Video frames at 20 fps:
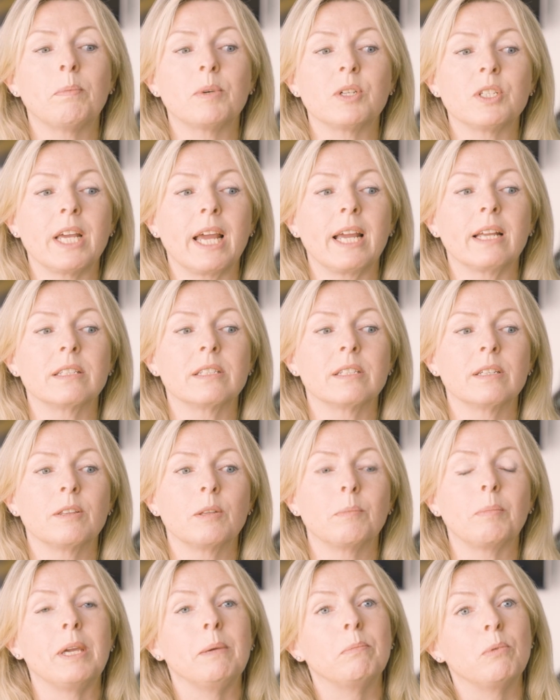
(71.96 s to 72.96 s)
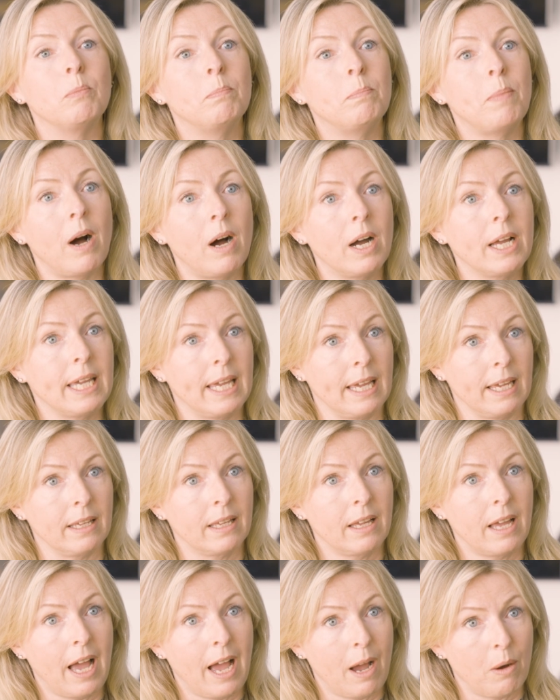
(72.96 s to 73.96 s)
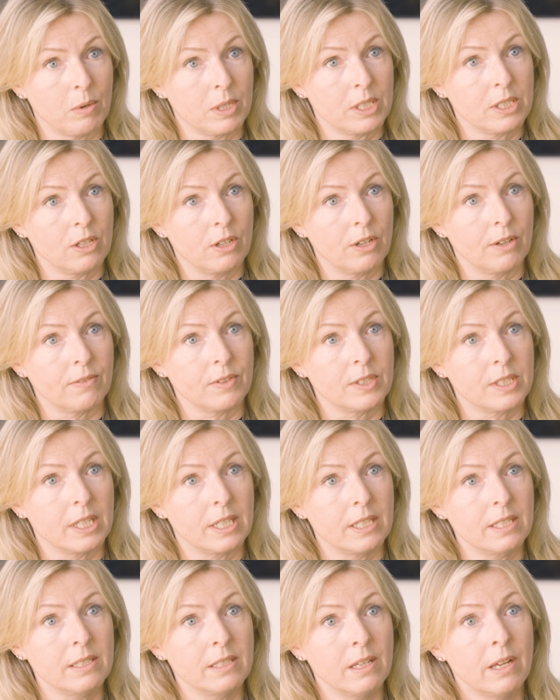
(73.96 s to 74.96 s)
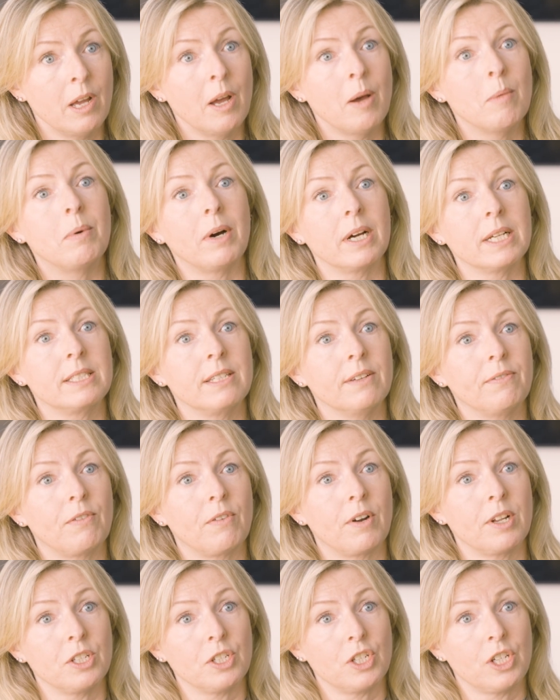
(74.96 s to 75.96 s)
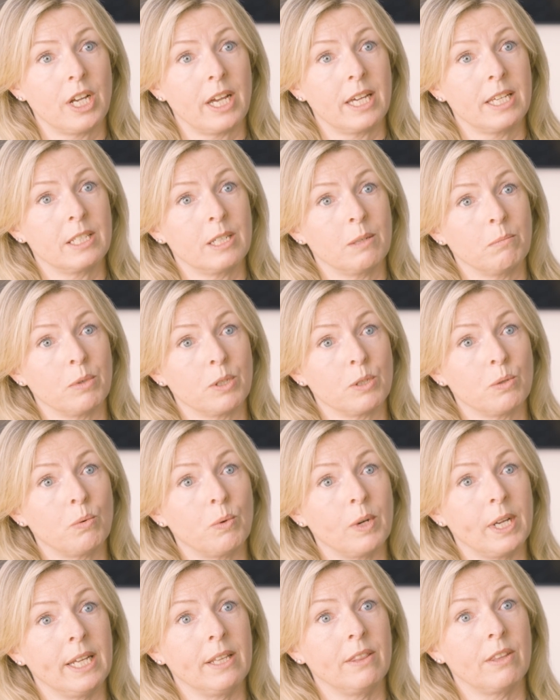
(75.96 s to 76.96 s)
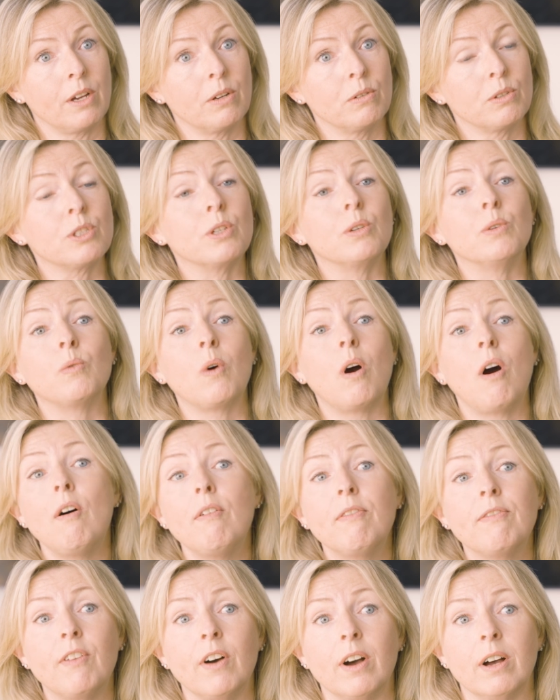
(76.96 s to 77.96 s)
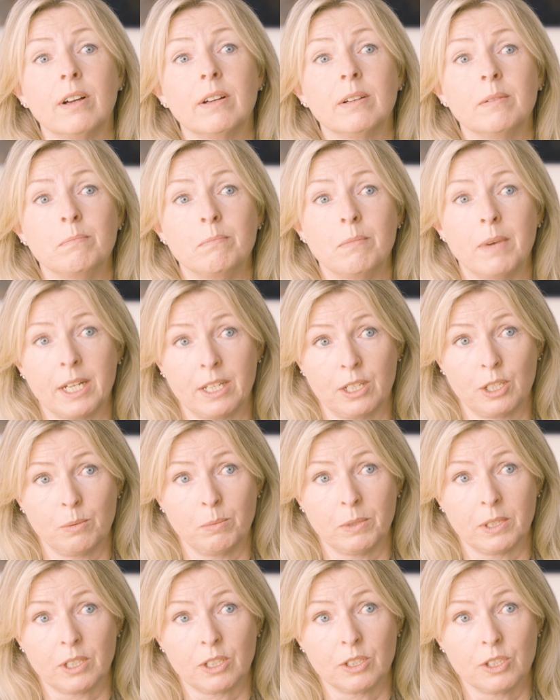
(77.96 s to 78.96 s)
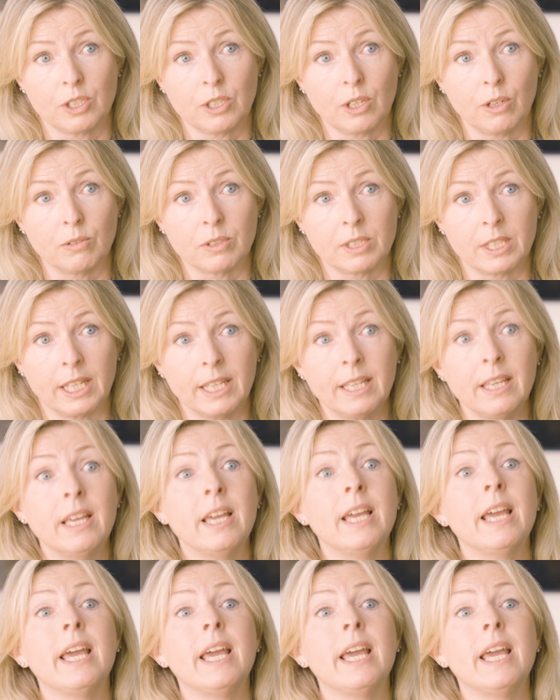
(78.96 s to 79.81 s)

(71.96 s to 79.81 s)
protect the people buying our services by differentiating between those who offer management consulting